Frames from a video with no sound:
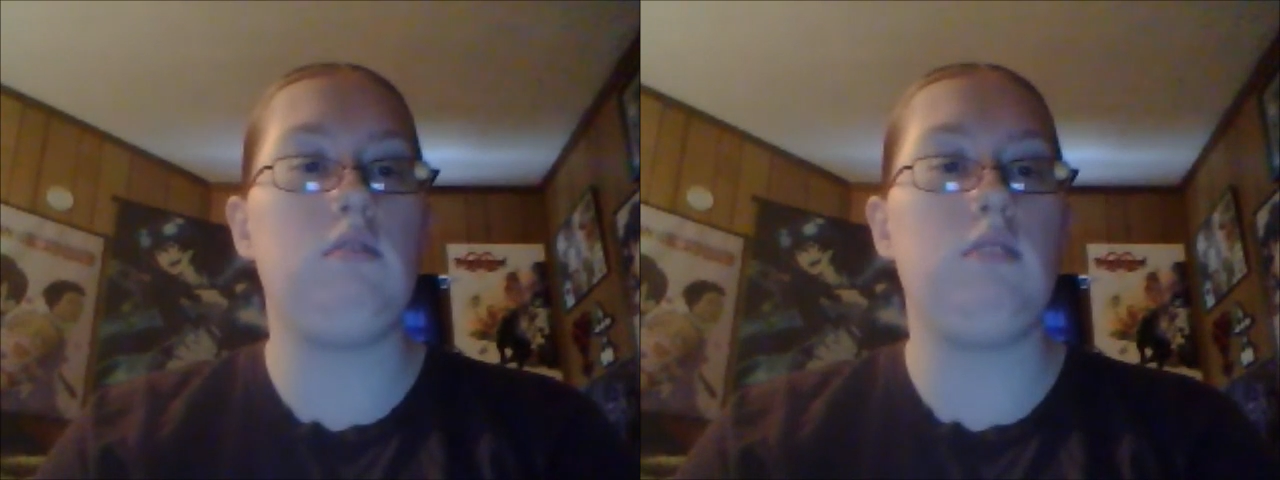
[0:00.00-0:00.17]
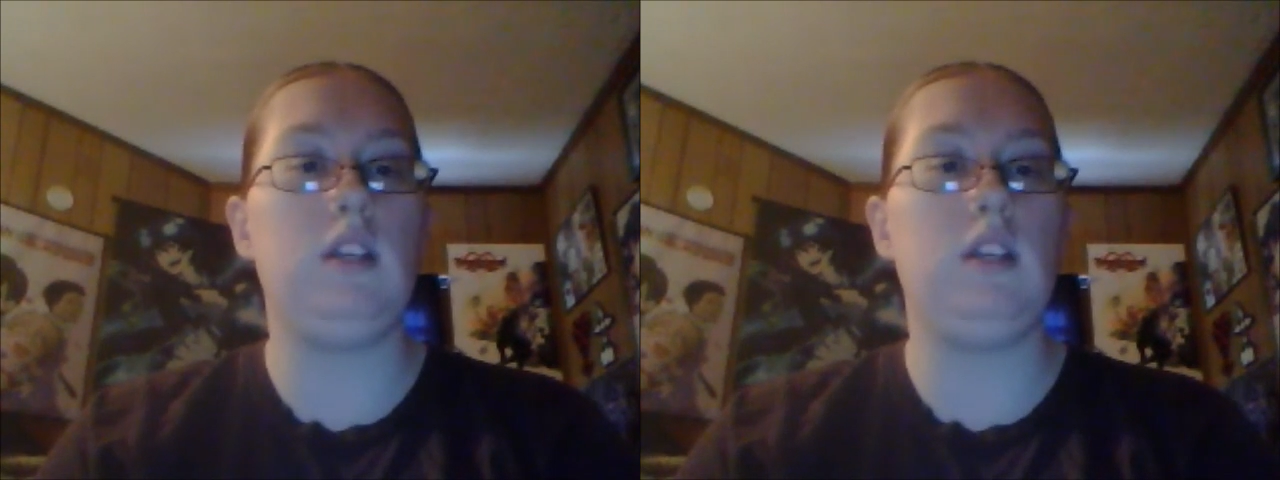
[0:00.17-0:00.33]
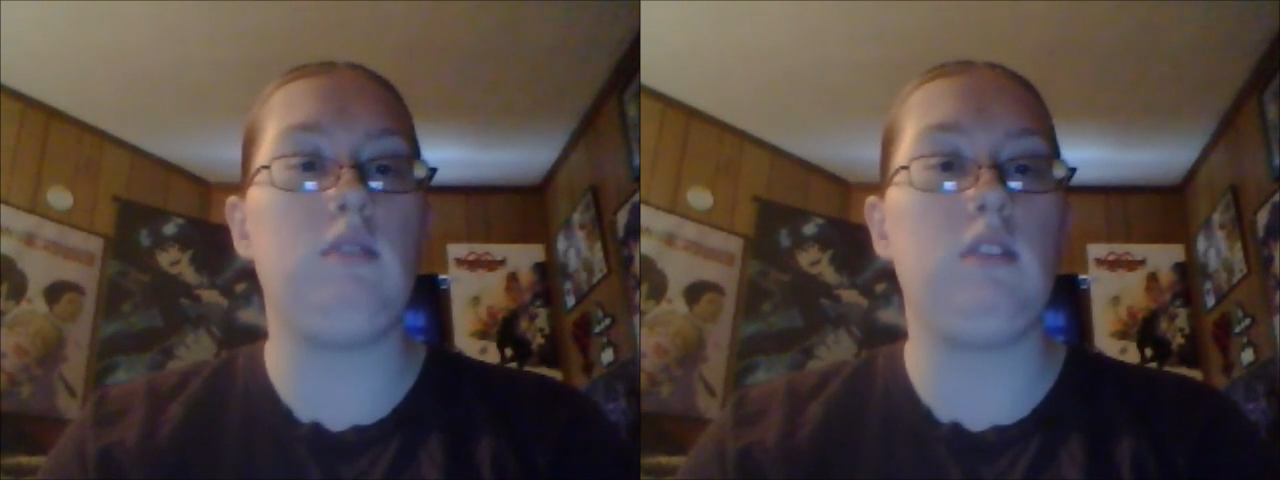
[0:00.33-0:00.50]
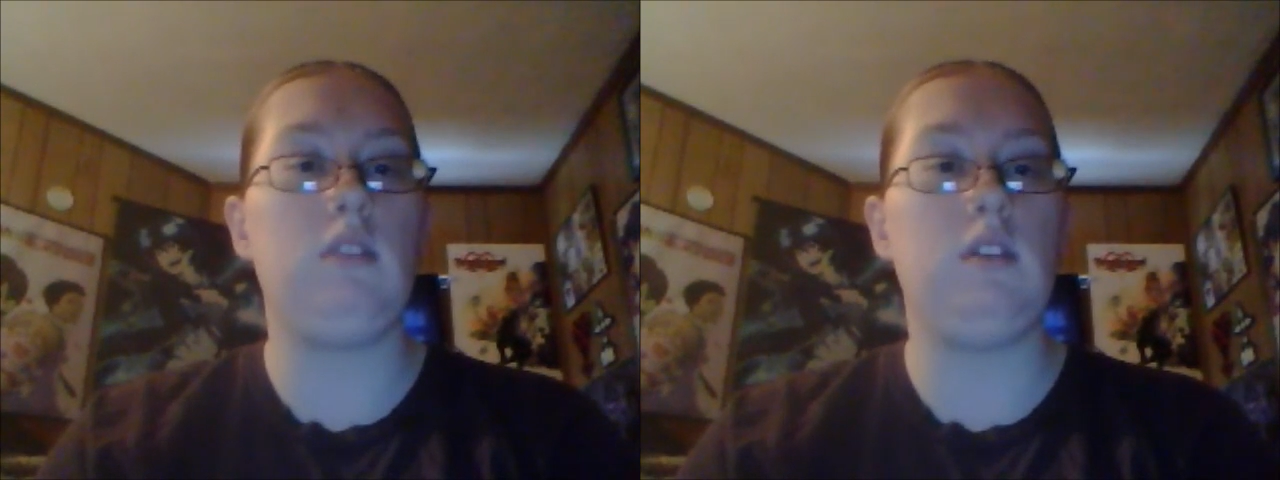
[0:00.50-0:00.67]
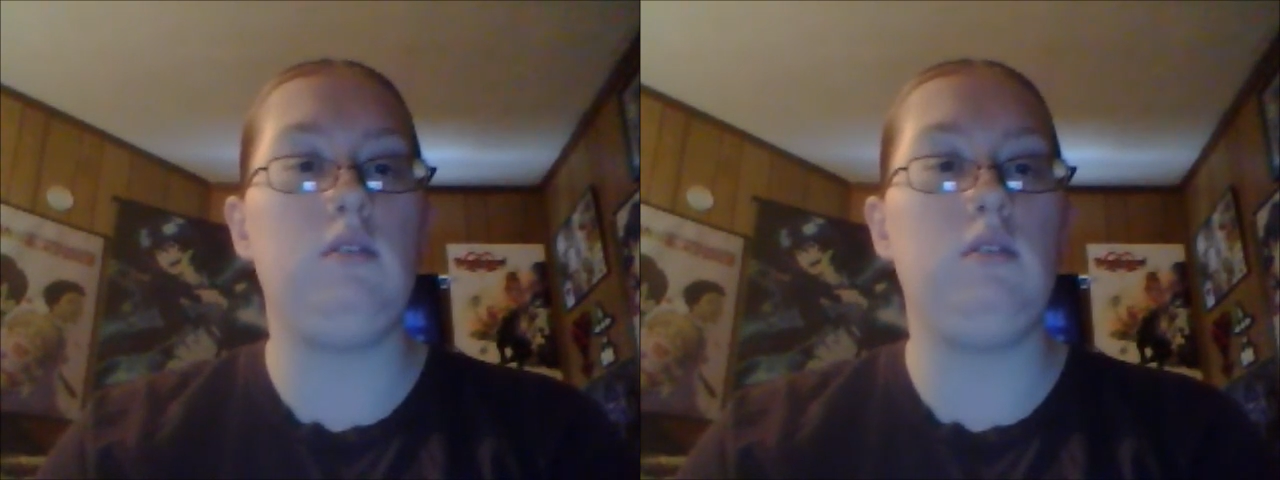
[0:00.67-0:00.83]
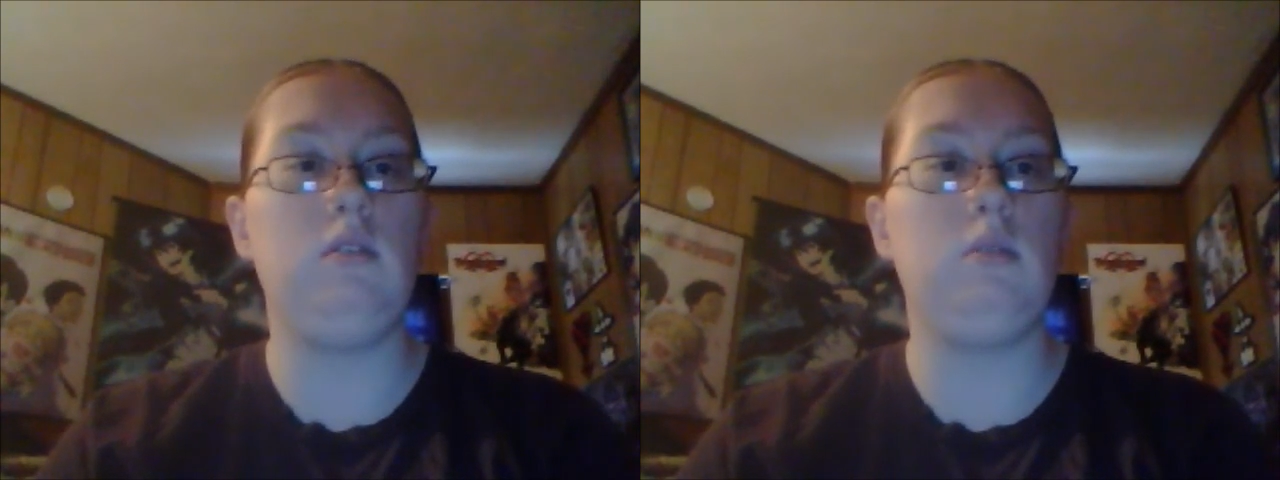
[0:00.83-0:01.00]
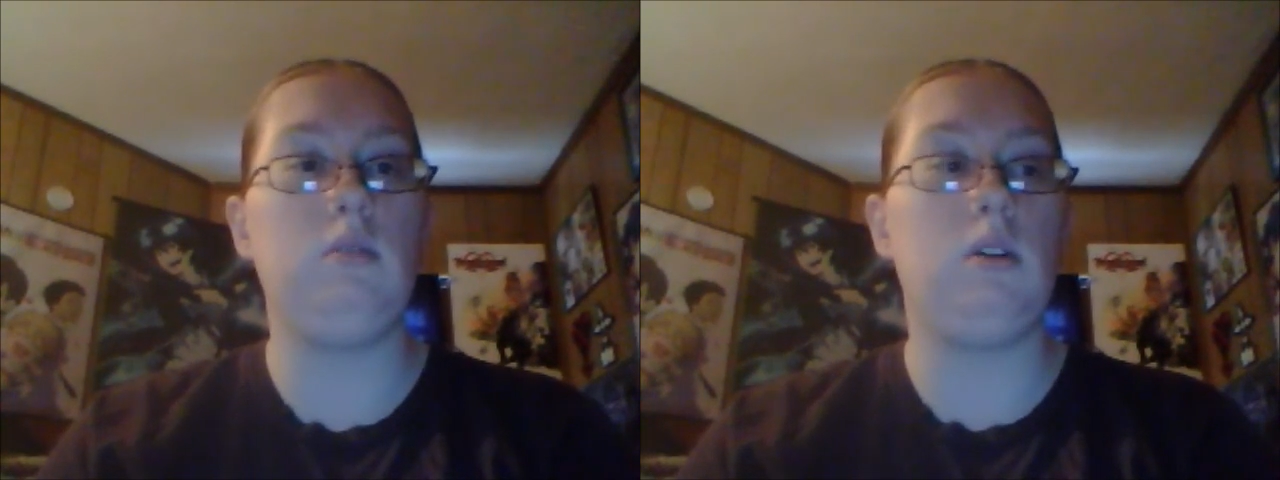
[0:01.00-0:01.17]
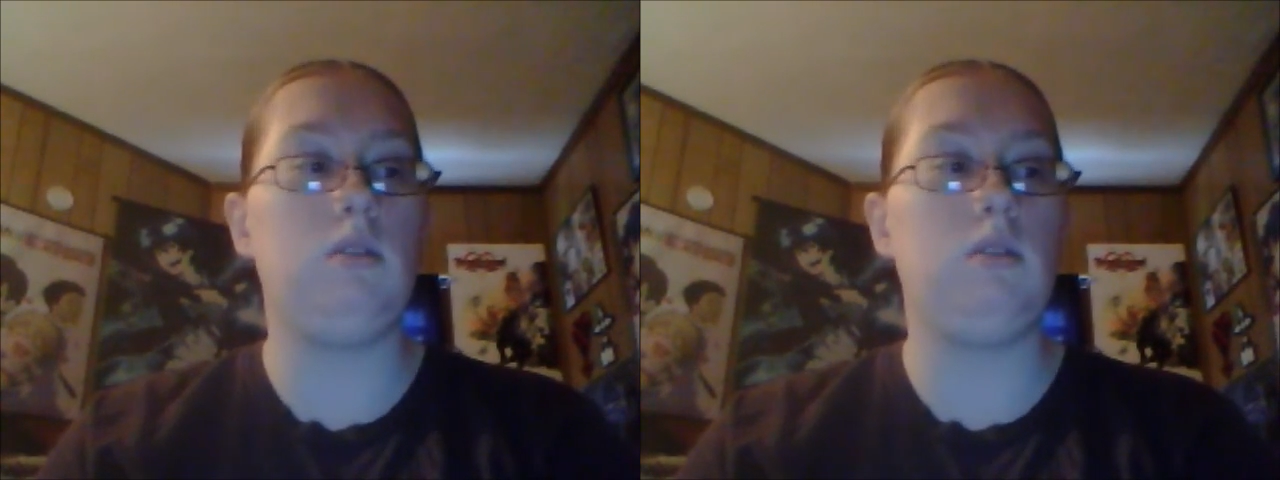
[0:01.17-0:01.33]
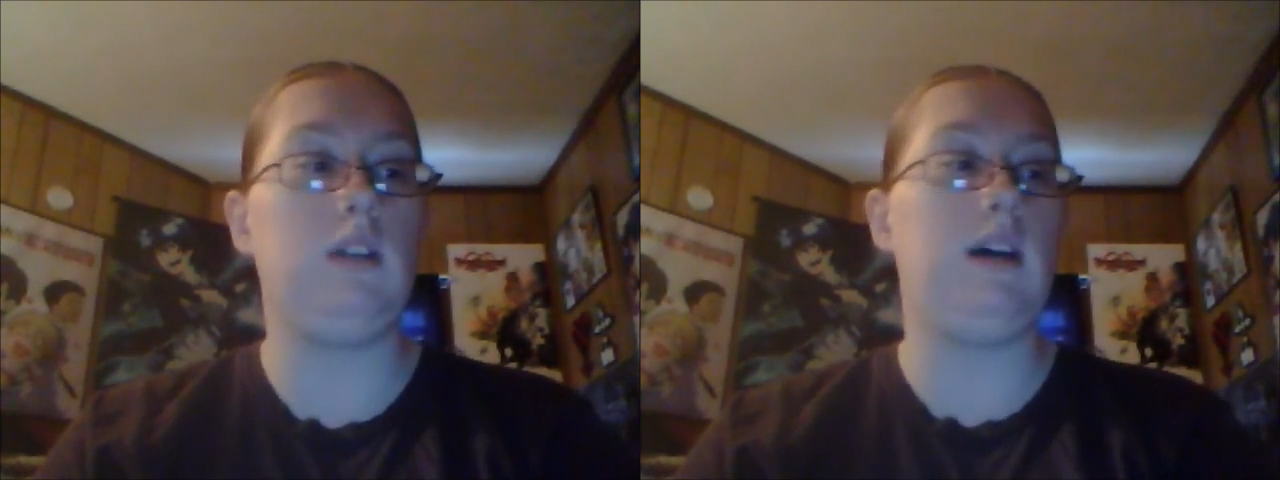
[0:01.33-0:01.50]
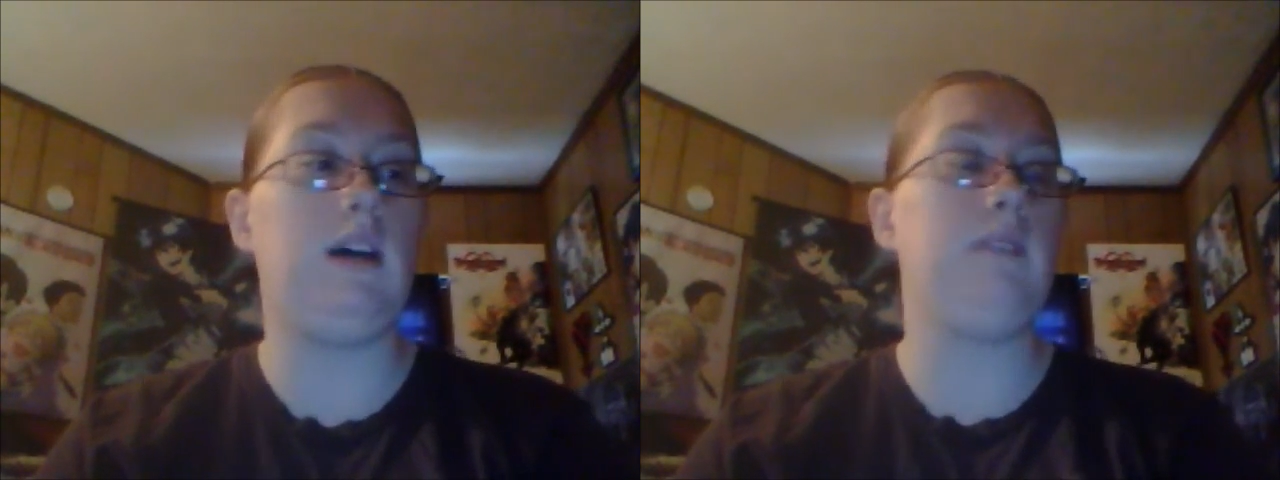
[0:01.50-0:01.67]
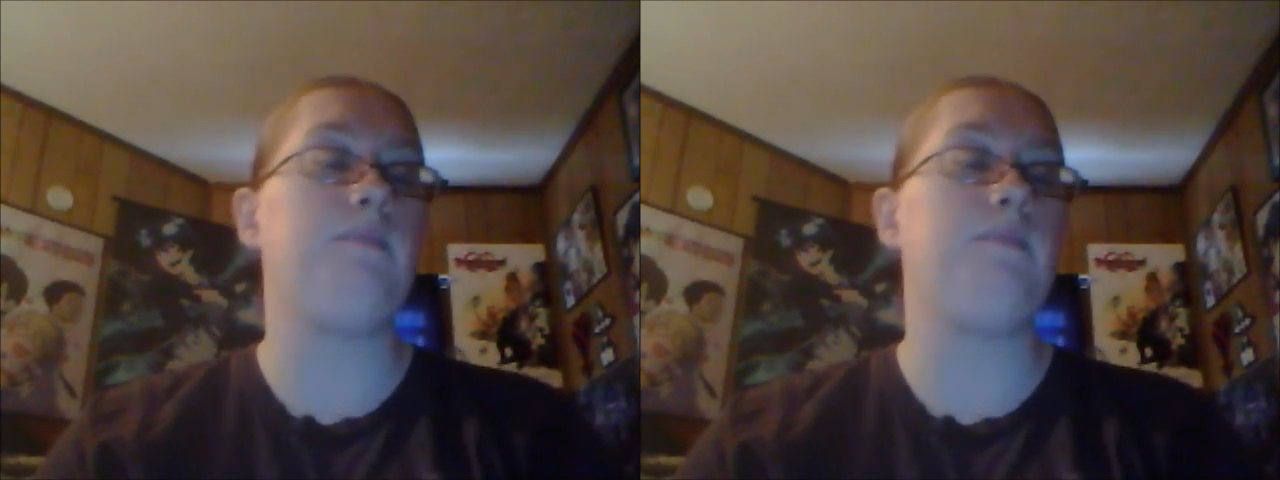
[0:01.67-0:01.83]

we didn't really do a whole lot.